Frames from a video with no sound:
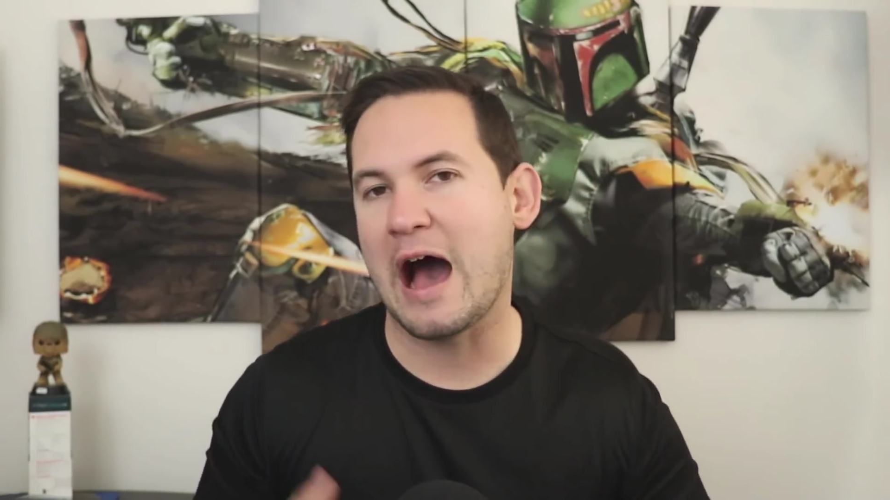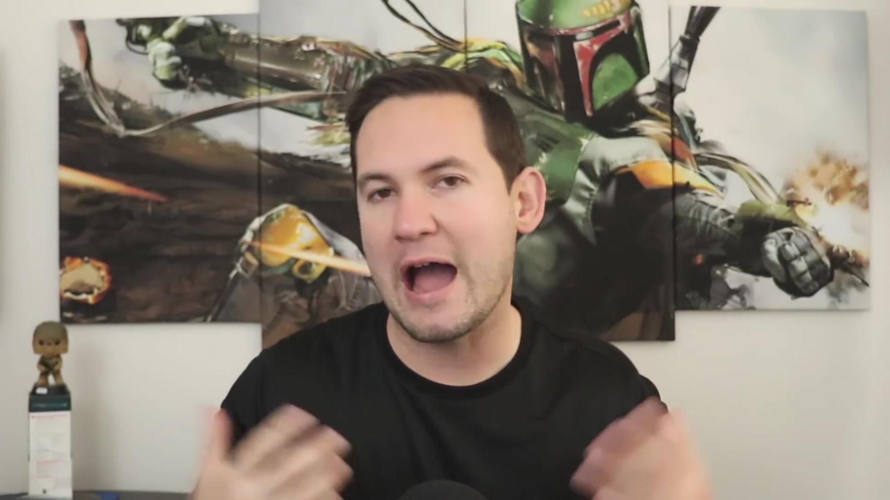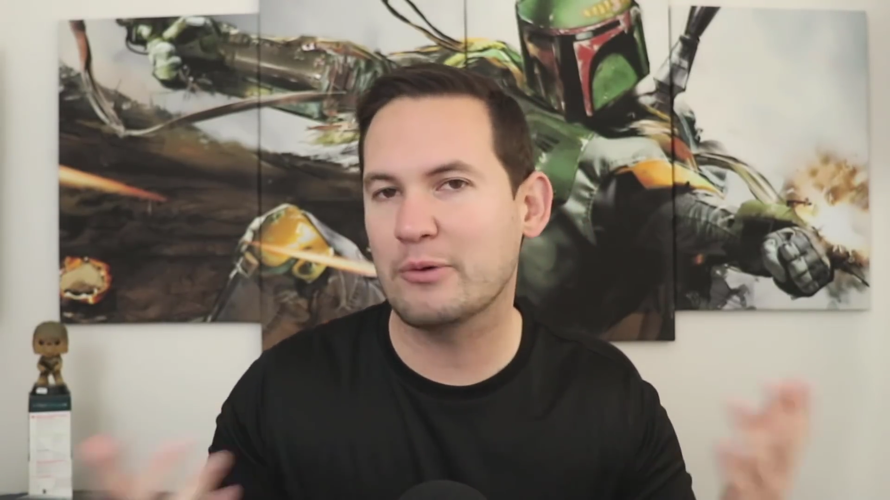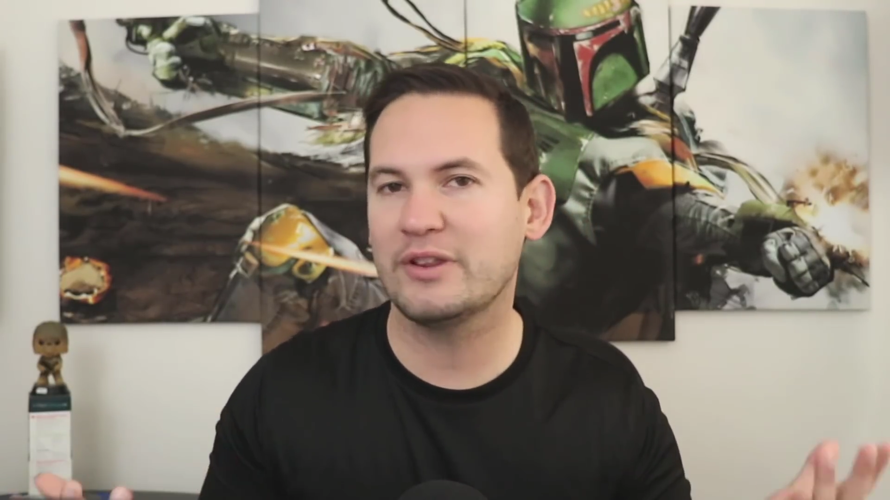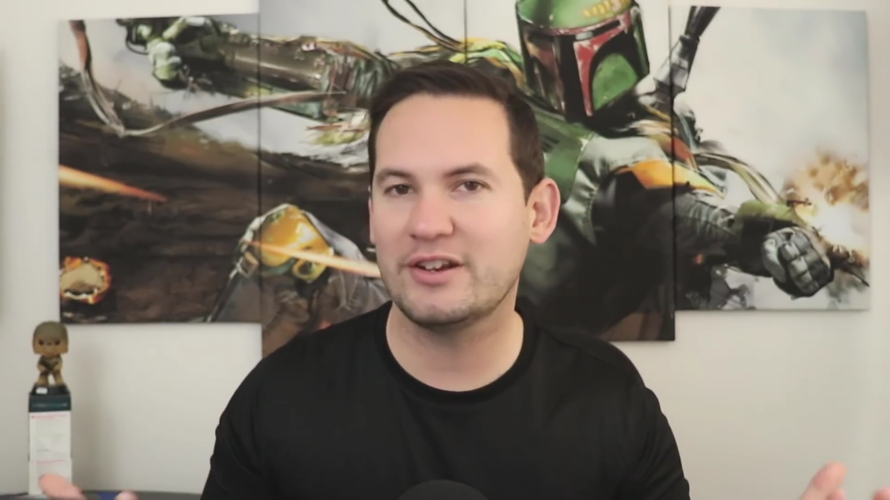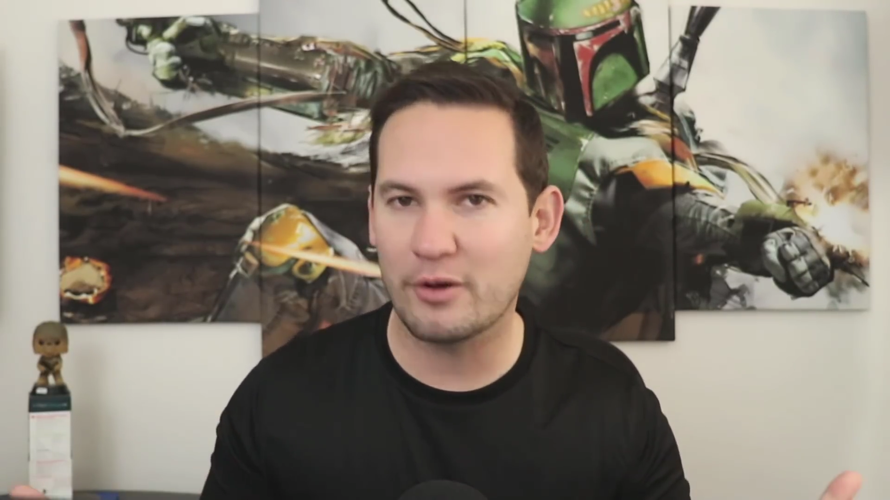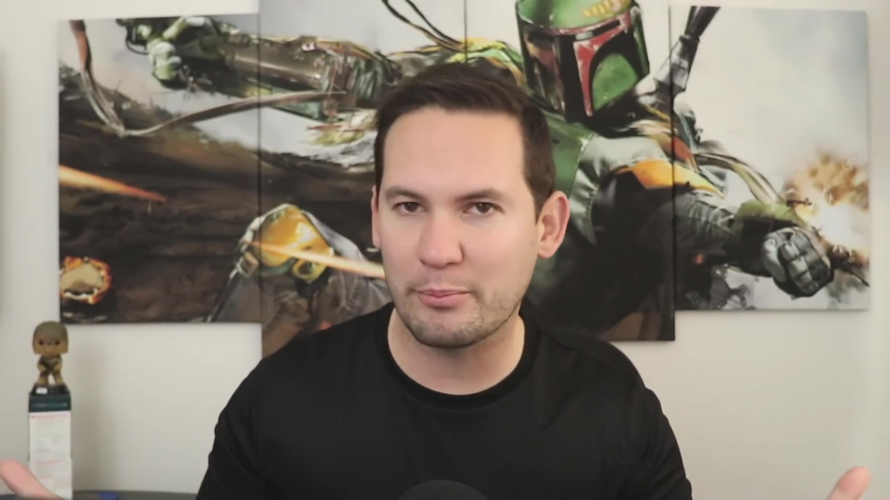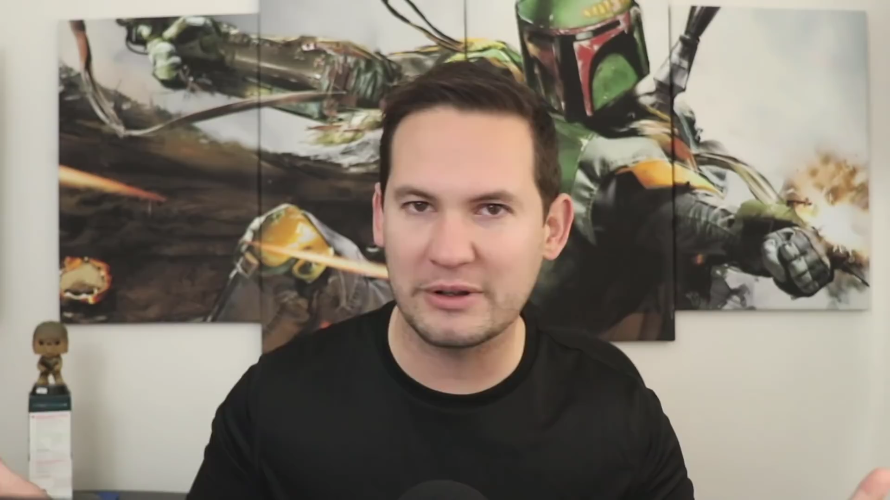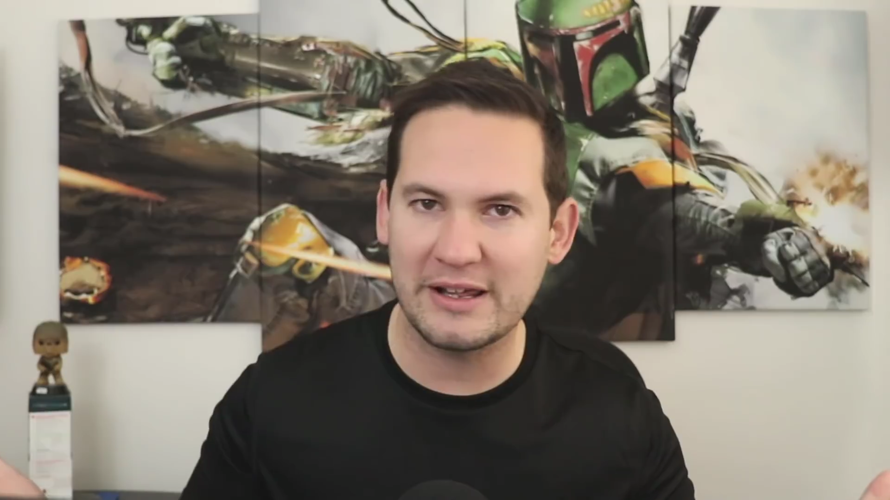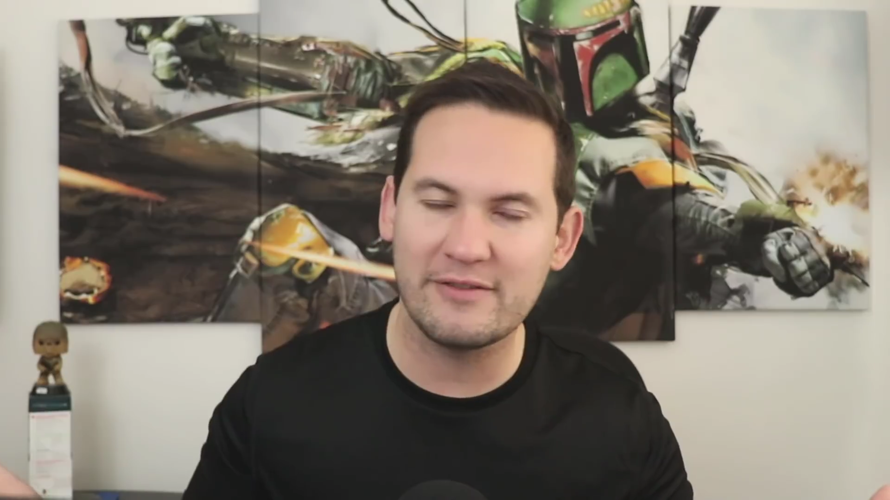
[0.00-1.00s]
I really don't
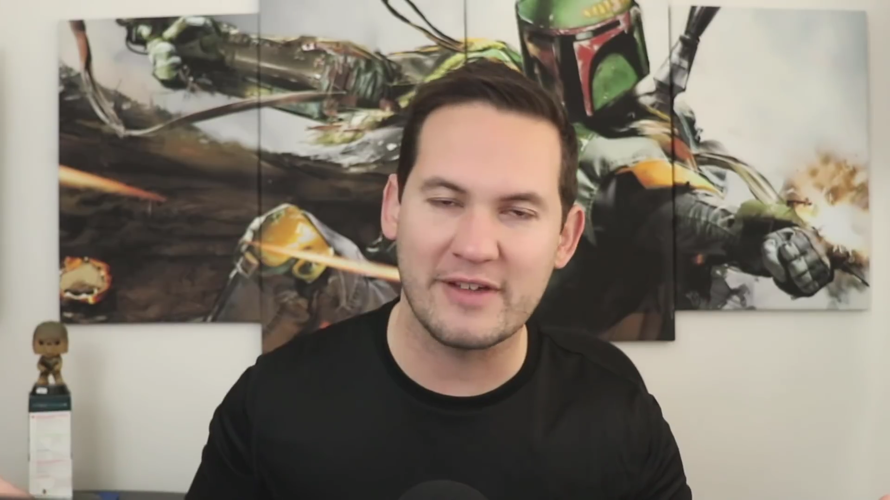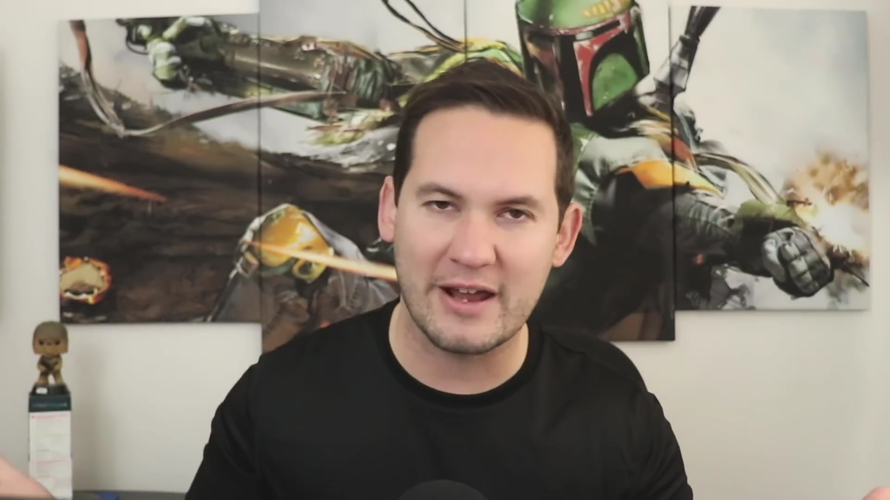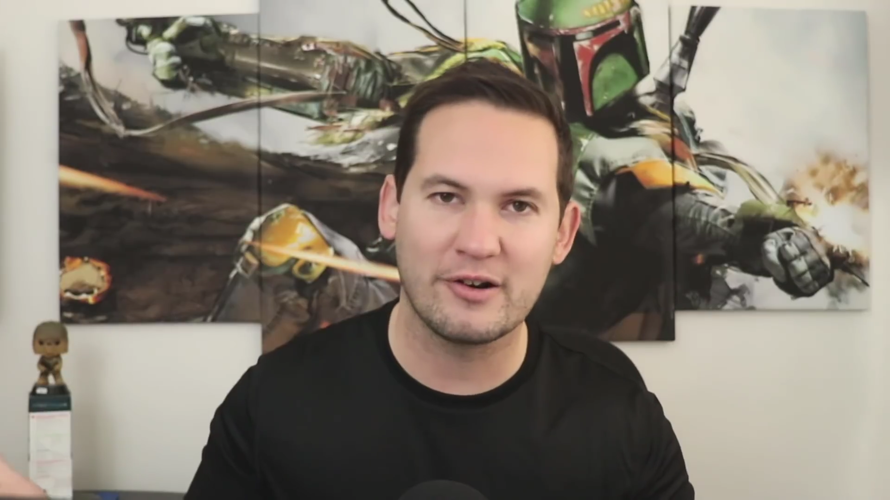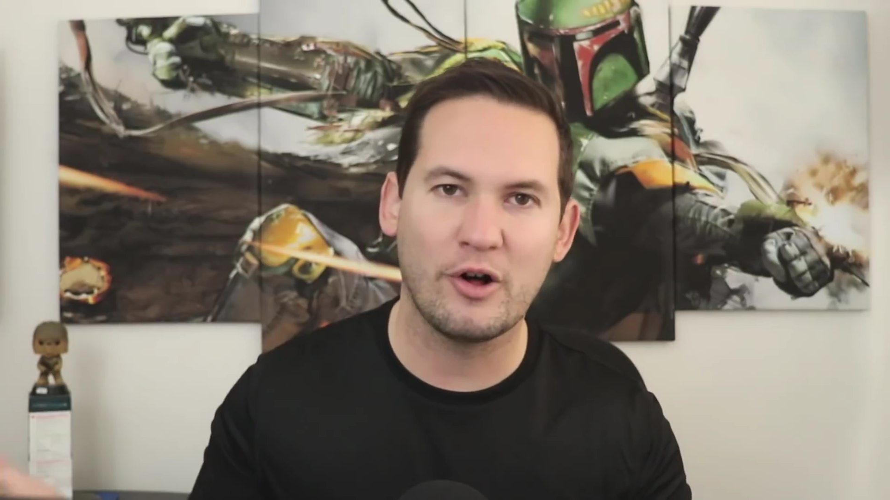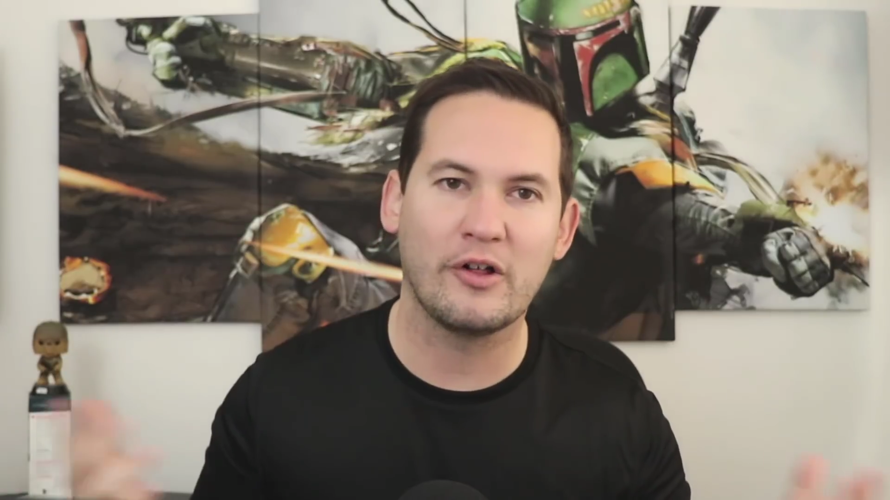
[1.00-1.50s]
believe that at all.